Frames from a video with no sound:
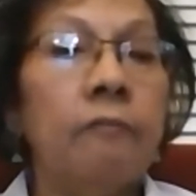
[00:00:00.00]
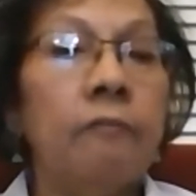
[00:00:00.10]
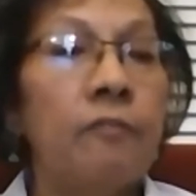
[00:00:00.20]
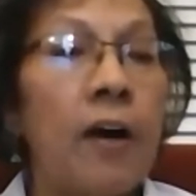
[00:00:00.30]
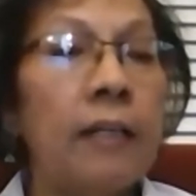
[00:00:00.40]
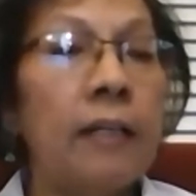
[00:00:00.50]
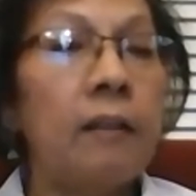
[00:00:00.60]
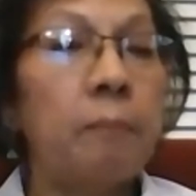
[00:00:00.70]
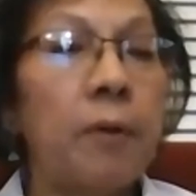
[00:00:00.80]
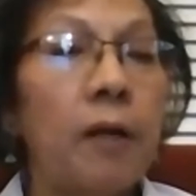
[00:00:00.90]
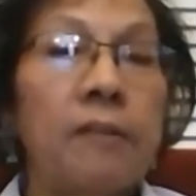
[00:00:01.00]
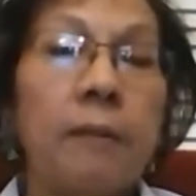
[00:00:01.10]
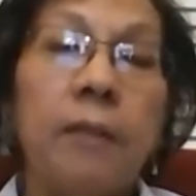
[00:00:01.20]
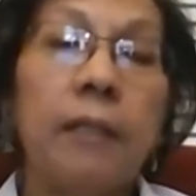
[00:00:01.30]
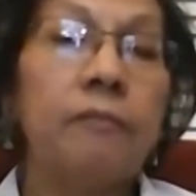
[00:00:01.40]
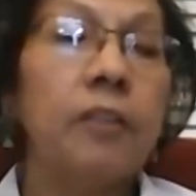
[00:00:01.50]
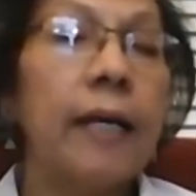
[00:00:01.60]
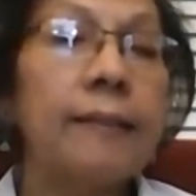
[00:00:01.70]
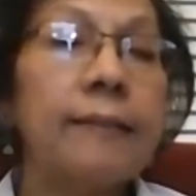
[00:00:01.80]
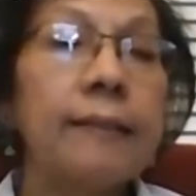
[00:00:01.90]
Finally, the proximity of
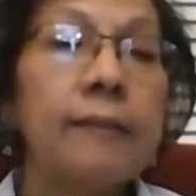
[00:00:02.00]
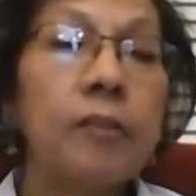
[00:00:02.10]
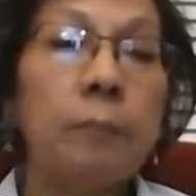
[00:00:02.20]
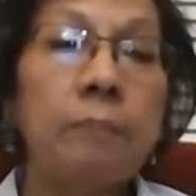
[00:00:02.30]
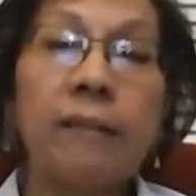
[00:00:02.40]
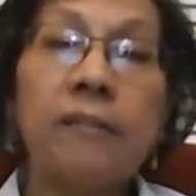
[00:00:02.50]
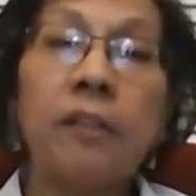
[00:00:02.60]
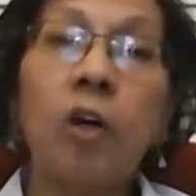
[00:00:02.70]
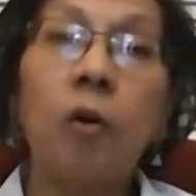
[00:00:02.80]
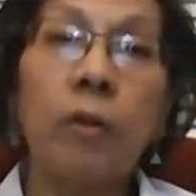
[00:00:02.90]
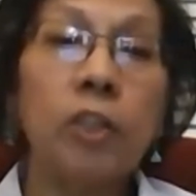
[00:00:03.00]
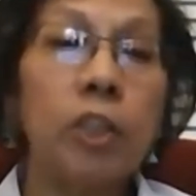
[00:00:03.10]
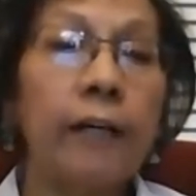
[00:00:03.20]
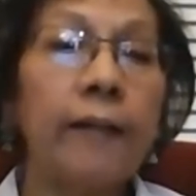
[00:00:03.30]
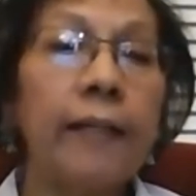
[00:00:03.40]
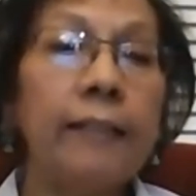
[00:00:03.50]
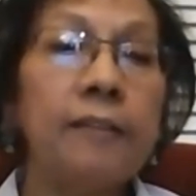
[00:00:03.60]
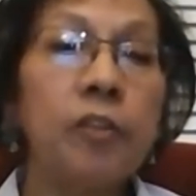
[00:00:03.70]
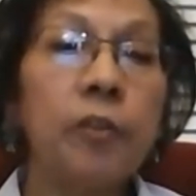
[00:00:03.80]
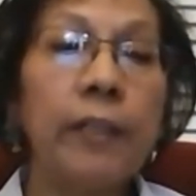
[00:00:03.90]
Texas to Mexico with shared
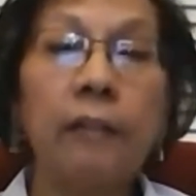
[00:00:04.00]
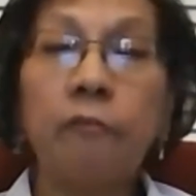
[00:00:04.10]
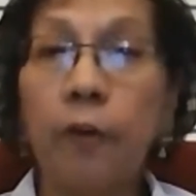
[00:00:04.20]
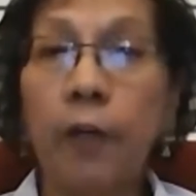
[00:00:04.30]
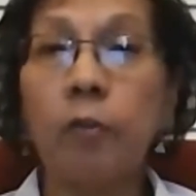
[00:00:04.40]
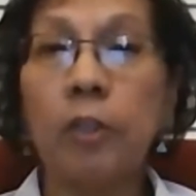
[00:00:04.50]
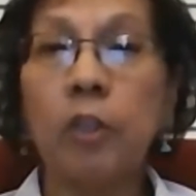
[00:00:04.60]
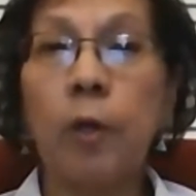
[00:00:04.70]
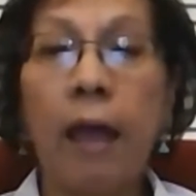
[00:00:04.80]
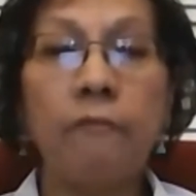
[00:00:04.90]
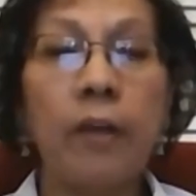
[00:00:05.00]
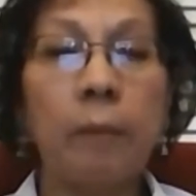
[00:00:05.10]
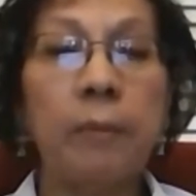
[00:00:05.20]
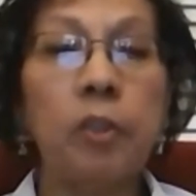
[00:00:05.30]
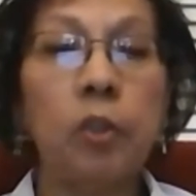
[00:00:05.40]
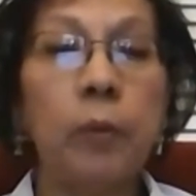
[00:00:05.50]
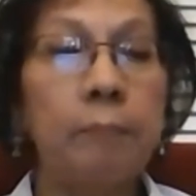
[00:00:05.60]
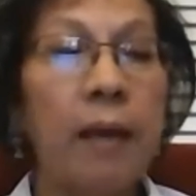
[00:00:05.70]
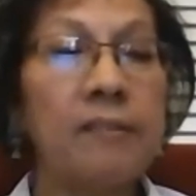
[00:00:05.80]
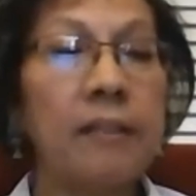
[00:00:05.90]
history and frequent traffic between
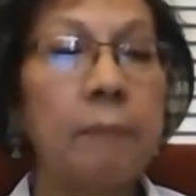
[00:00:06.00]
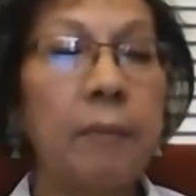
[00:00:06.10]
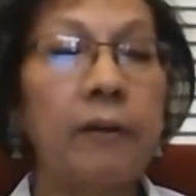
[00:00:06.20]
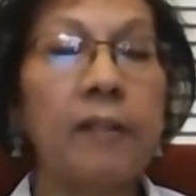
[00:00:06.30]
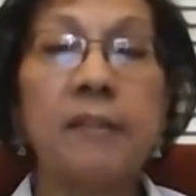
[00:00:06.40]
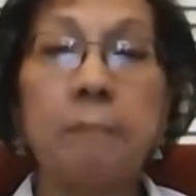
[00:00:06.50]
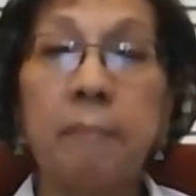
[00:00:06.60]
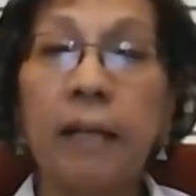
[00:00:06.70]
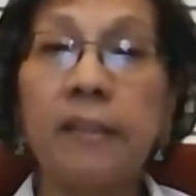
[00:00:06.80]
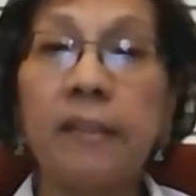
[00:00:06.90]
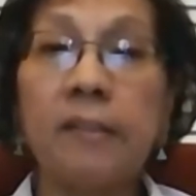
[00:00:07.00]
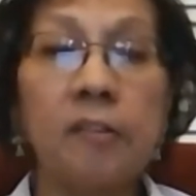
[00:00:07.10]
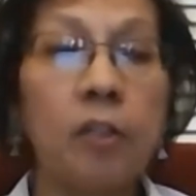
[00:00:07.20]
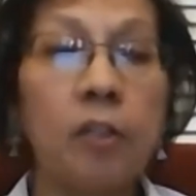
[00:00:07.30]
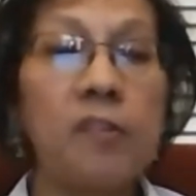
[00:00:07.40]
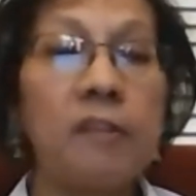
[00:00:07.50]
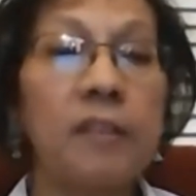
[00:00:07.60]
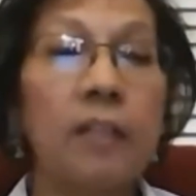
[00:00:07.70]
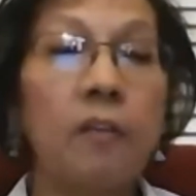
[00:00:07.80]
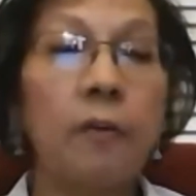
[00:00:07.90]
Mexican Americans and Mexicans serves as
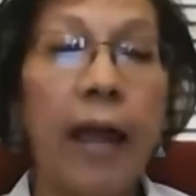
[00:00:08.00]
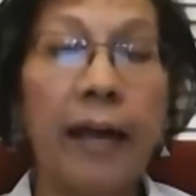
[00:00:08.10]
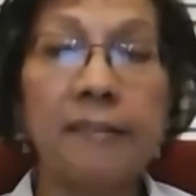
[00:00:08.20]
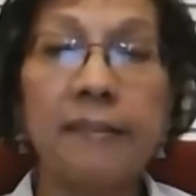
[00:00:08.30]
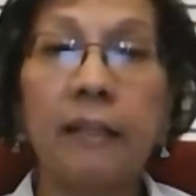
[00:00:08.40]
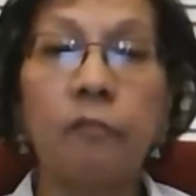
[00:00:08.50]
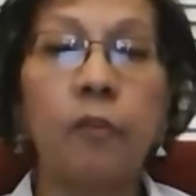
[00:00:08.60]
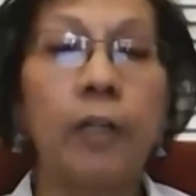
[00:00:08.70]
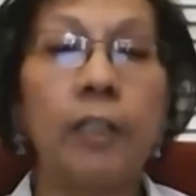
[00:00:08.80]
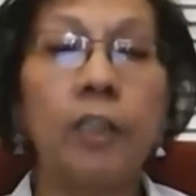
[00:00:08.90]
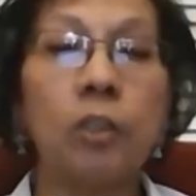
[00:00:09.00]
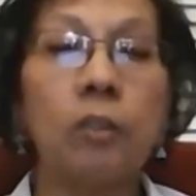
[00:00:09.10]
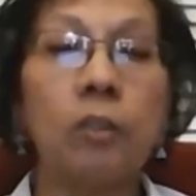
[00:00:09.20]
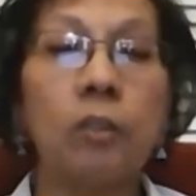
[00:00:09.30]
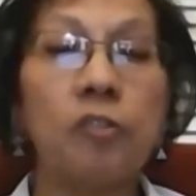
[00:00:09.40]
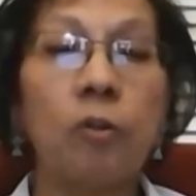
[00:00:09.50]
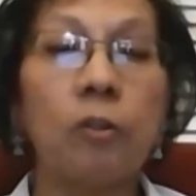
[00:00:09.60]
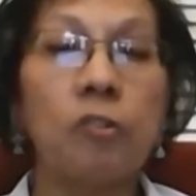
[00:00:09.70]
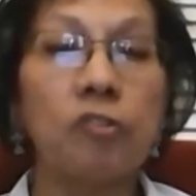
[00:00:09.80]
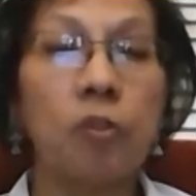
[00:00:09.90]
another asset for additional
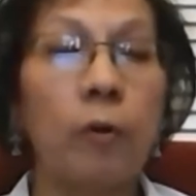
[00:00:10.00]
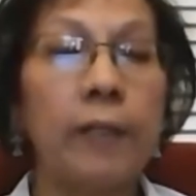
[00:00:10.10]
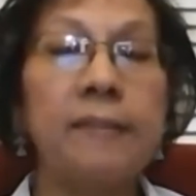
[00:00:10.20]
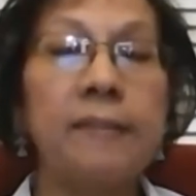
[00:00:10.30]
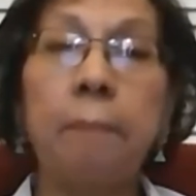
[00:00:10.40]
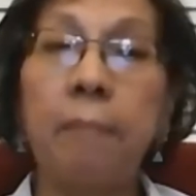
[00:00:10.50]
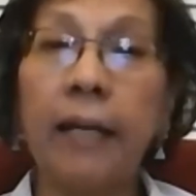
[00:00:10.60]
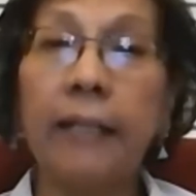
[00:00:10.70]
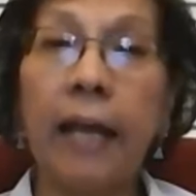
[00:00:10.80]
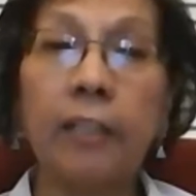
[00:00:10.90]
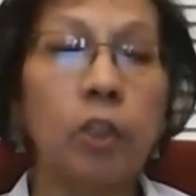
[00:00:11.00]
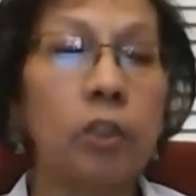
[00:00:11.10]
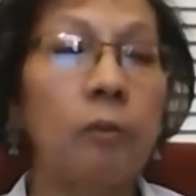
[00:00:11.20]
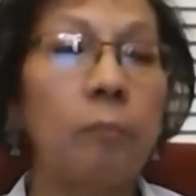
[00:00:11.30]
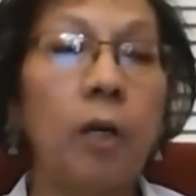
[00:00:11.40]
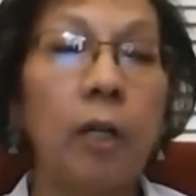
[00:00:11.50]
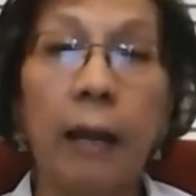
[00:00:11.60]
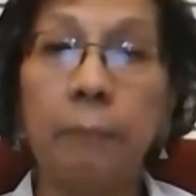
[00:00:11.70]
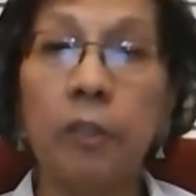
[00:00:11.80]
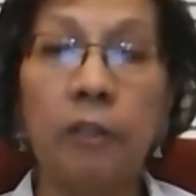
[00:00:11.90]
historical stories and binational
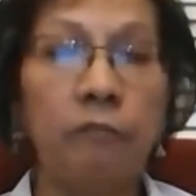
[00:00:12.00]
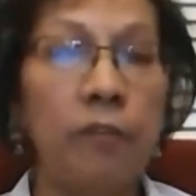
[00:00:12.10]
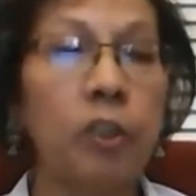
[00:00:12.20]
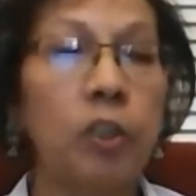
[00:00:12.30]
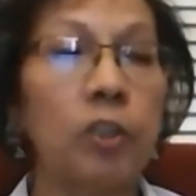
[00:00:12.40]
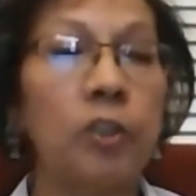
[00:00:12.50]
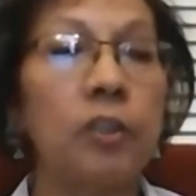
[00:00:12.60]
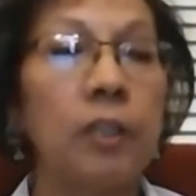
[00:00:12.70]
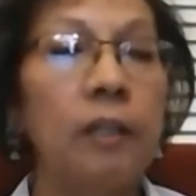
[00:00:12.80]
collaborative ventures.